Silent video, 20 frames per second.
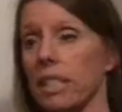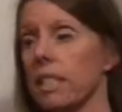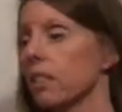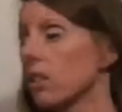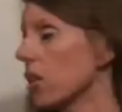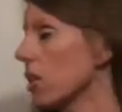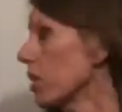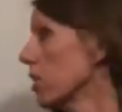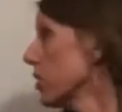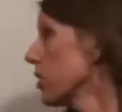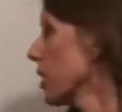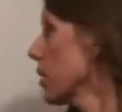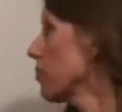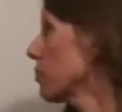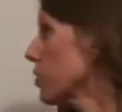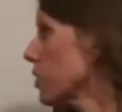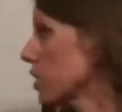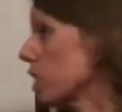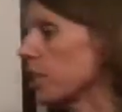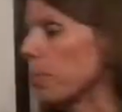cards. I'm
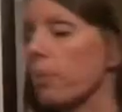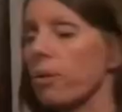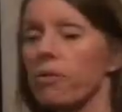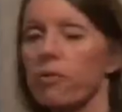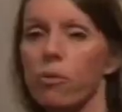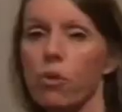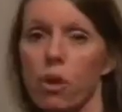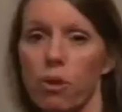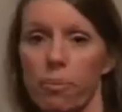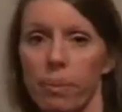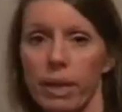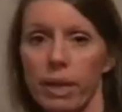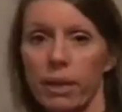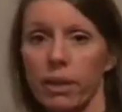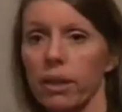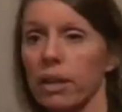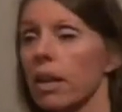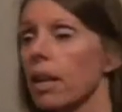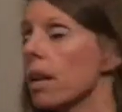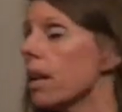just going to put 4 up here.
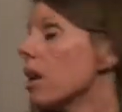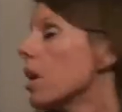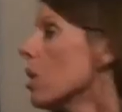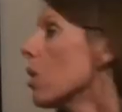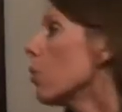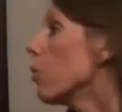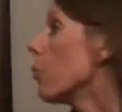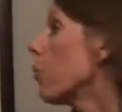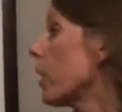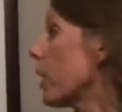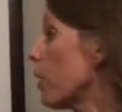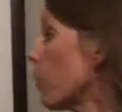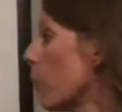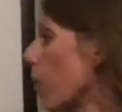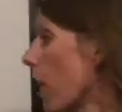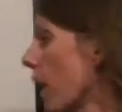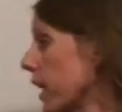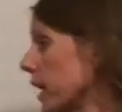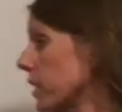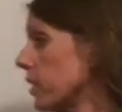What I
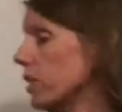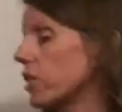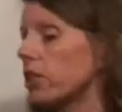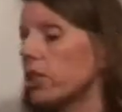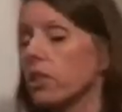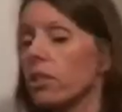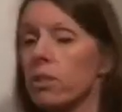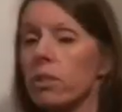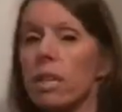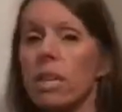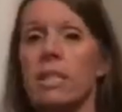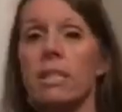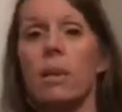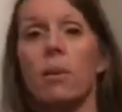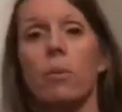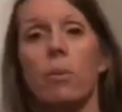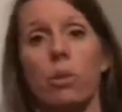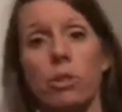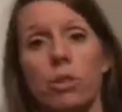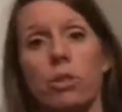want you to do is I
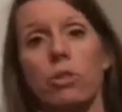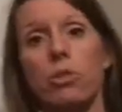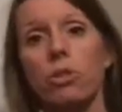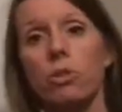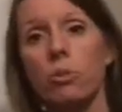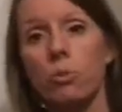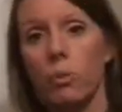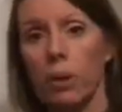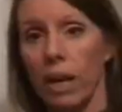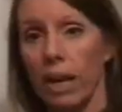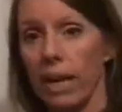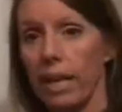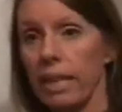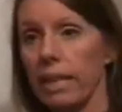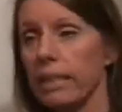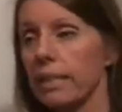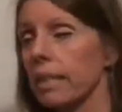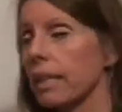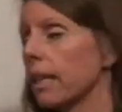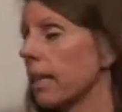want you to
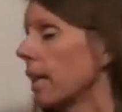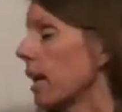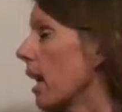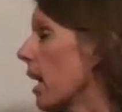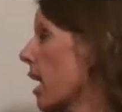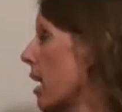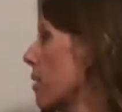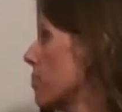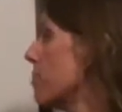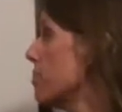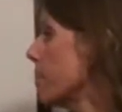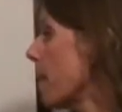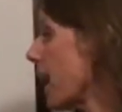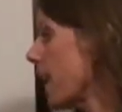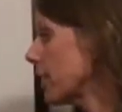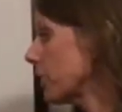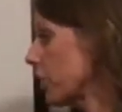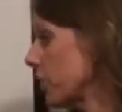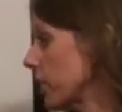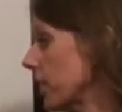write
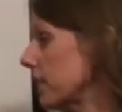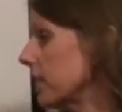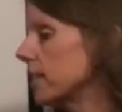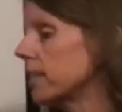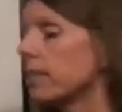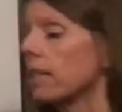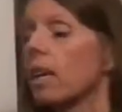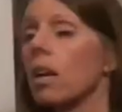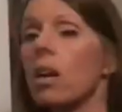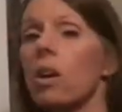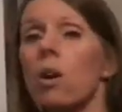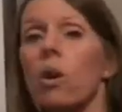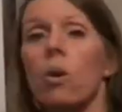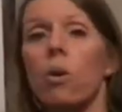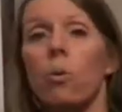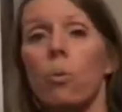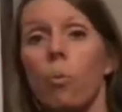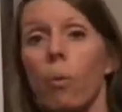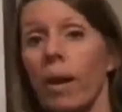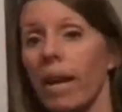matches
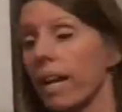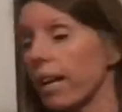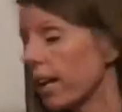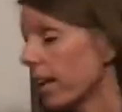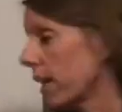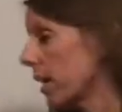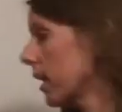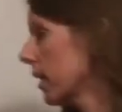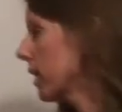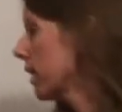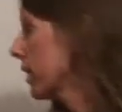where